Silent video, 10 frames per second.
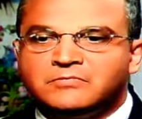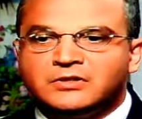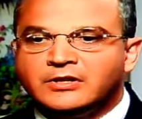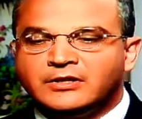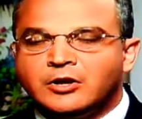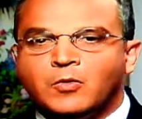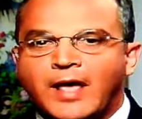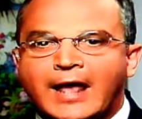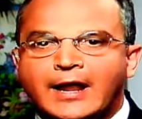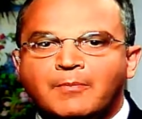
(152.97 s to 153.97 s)
that don't
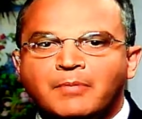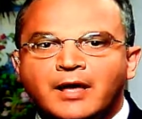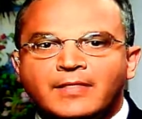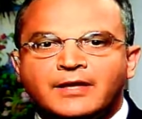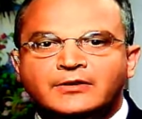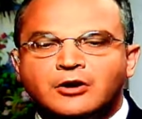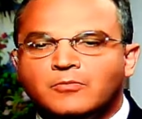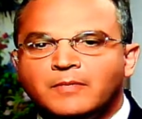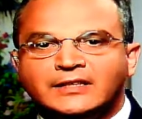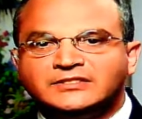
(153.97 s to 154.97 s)
add up, that don't
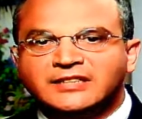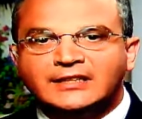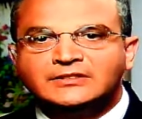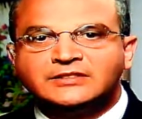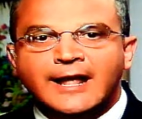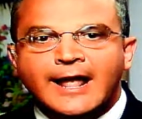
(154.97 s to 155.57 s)
make sense.